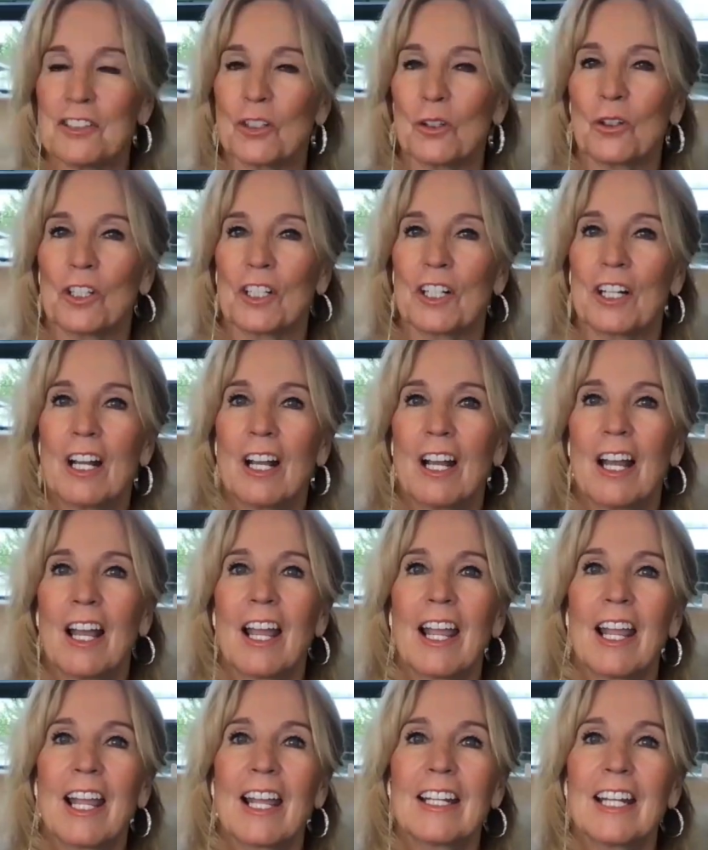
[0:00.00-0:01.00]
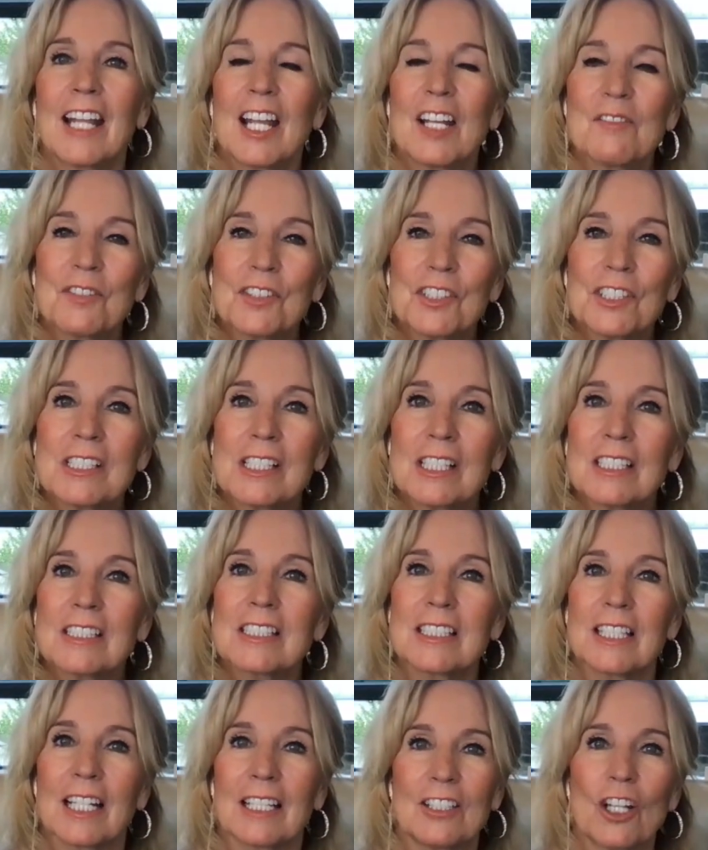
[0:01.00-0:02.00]
door. And ever
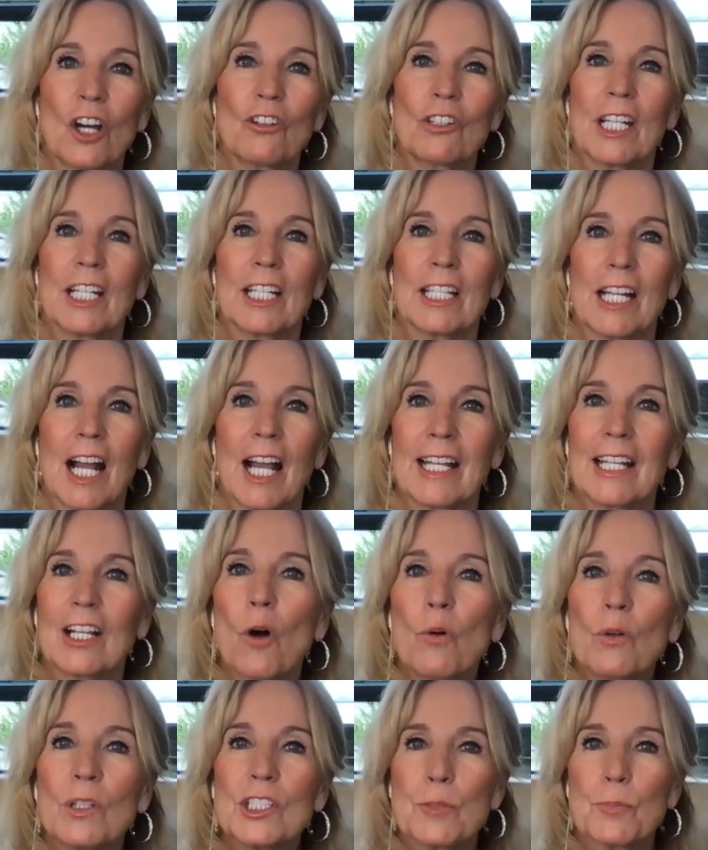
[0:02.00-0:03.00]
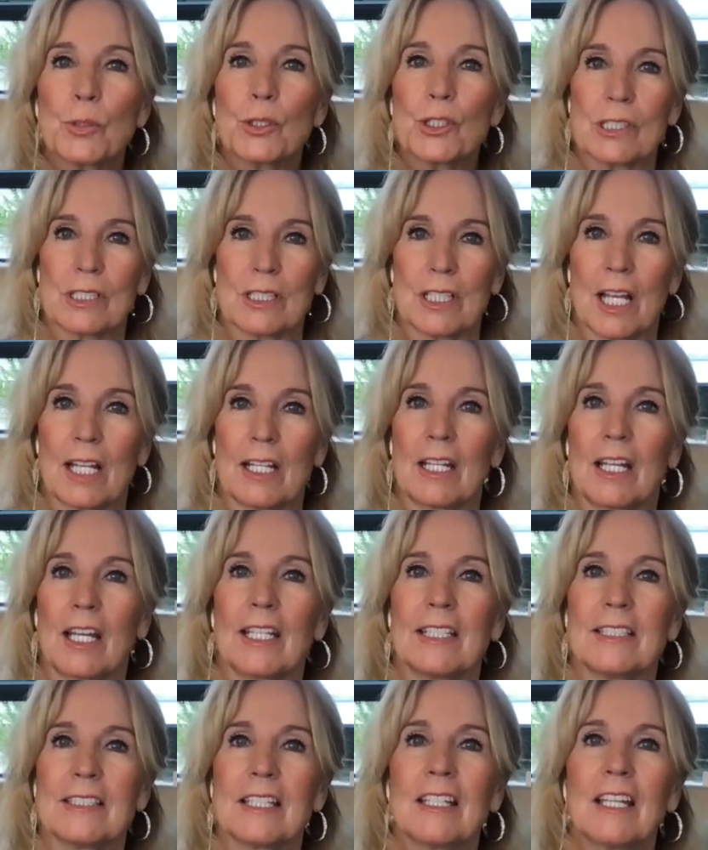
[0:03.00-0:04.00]
since then, no kidding, I go into prison that
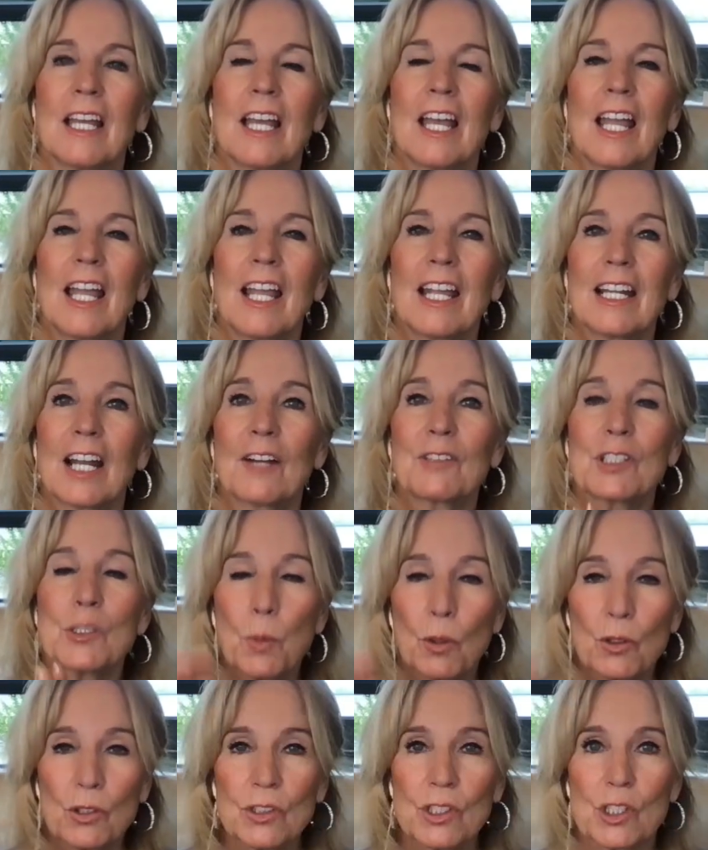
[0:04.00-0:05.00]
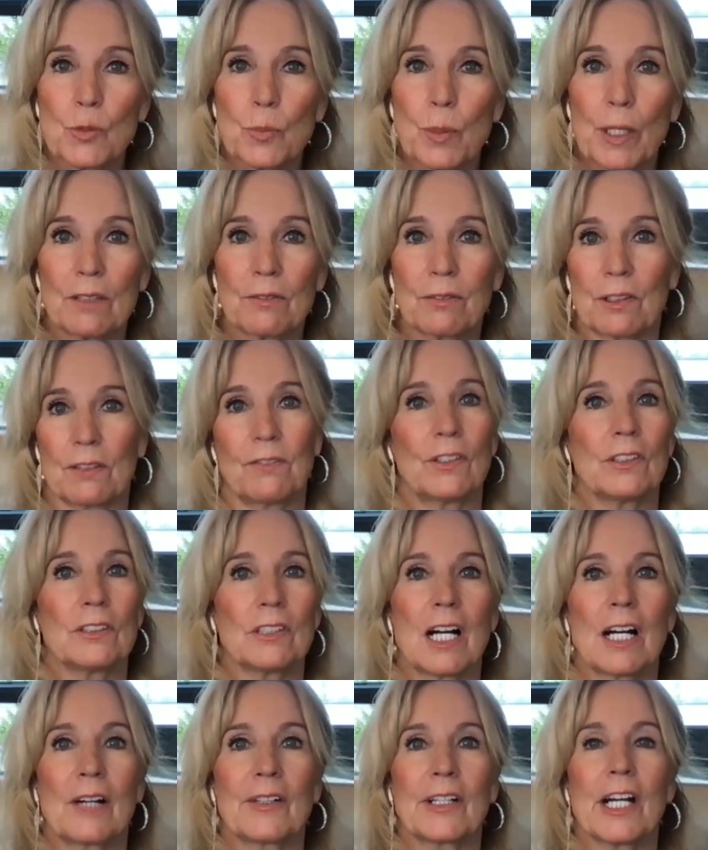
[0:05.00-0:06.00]
night and I was supposed to speak for a full
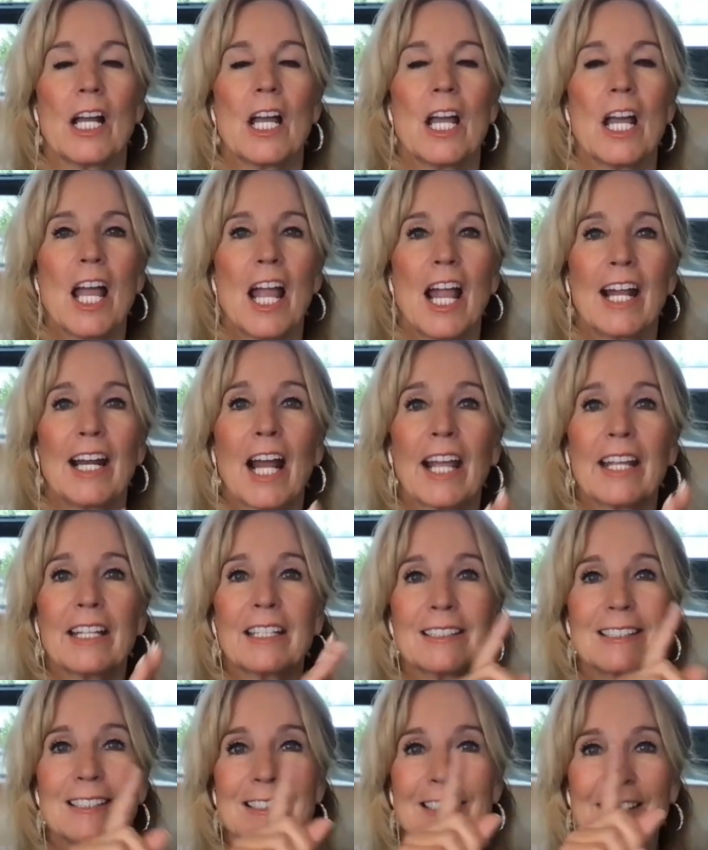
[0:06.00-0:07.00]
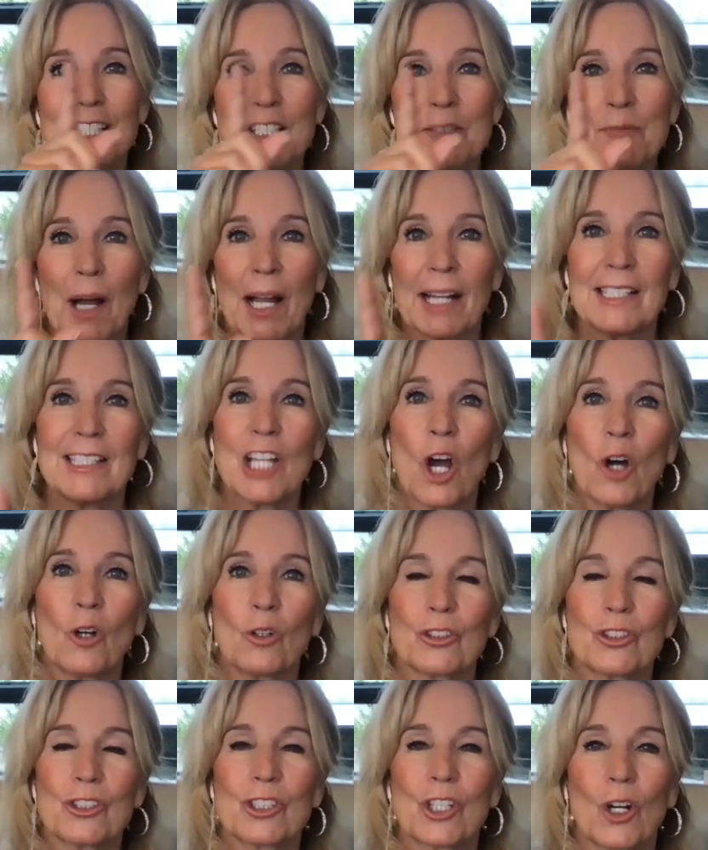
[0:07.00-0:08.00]
hour. And I could see my
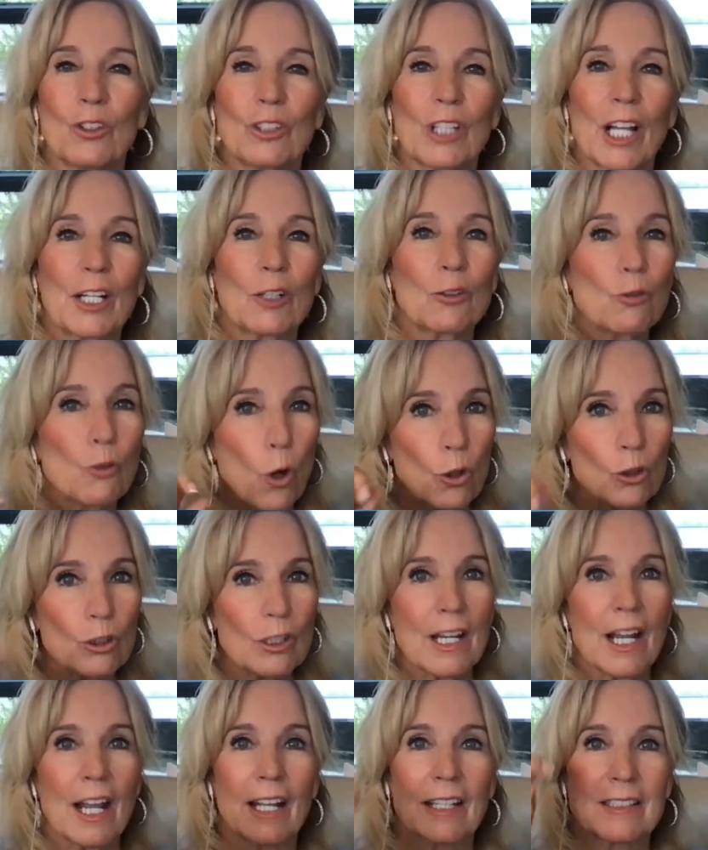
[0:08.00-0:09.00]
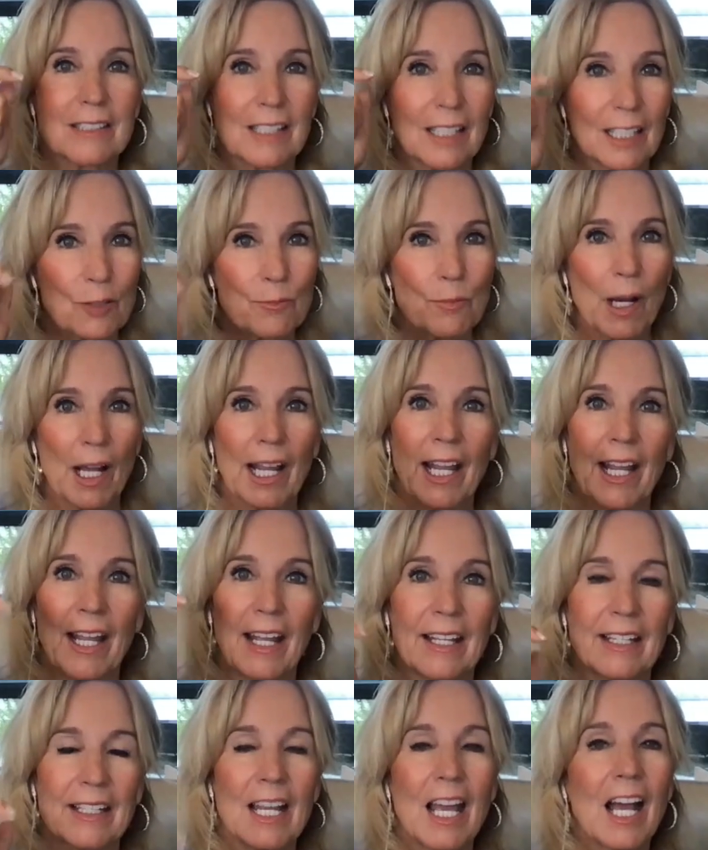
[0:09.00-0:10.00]
notes go like a Rolodex in my
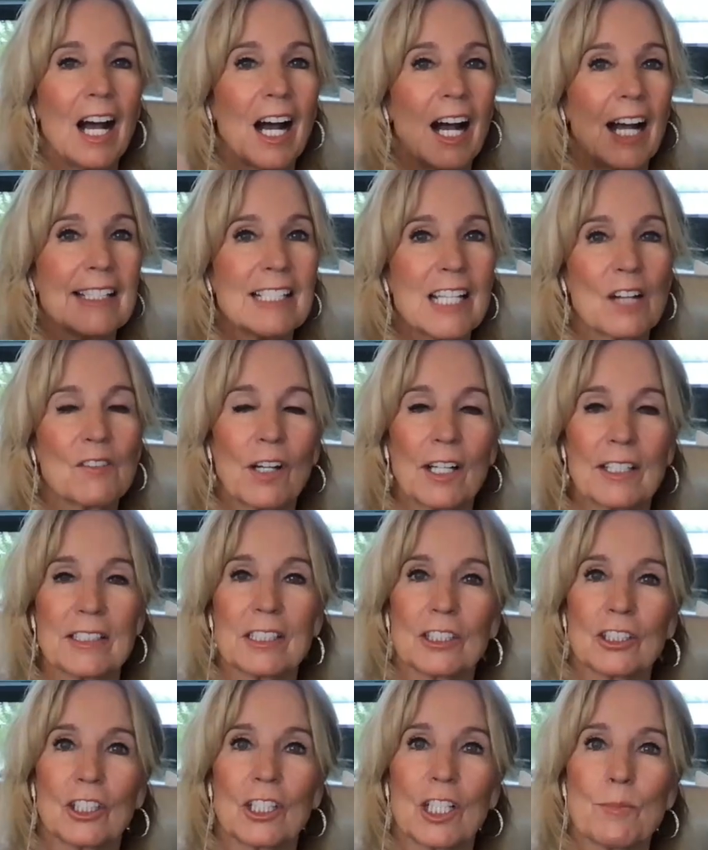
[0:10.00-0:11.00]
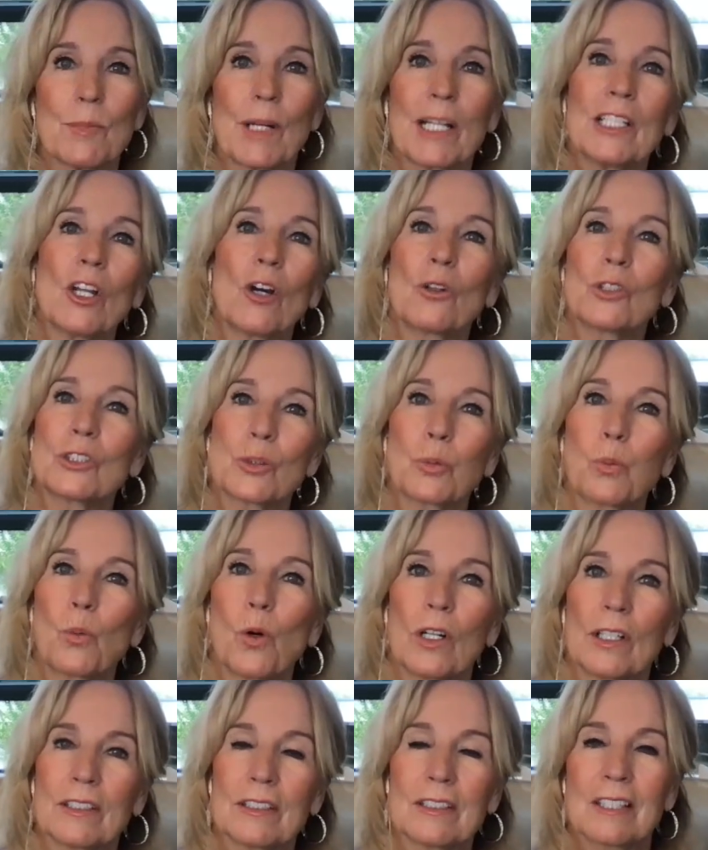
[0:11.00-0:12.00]
head. I never had to look at my notes
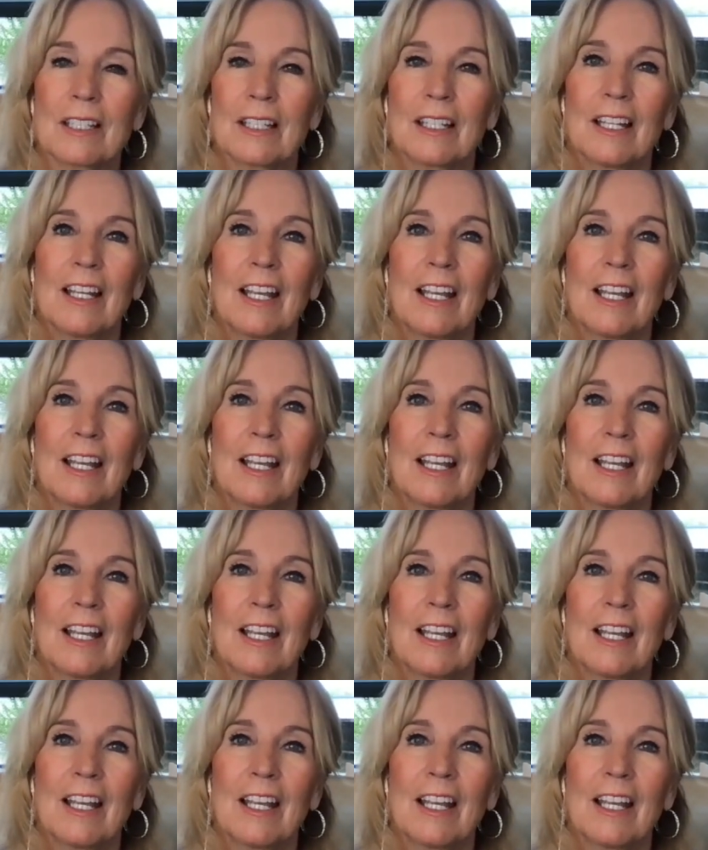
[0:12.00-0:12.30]
once.